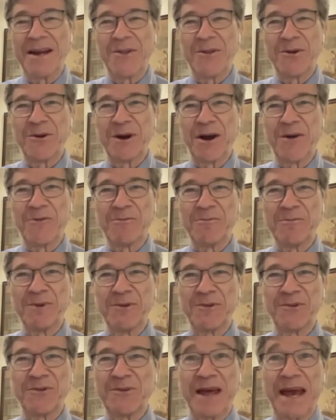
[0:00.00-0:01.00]
other
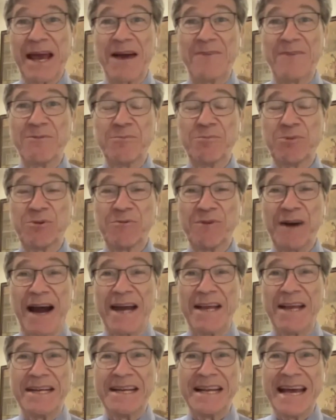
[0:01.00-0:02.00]
governments, they haven't
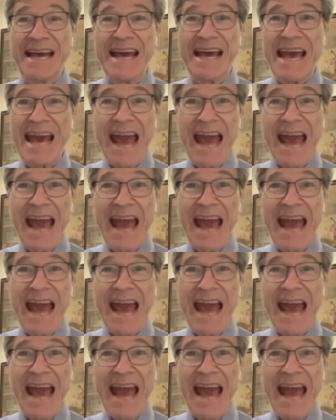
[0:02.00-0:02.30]
provided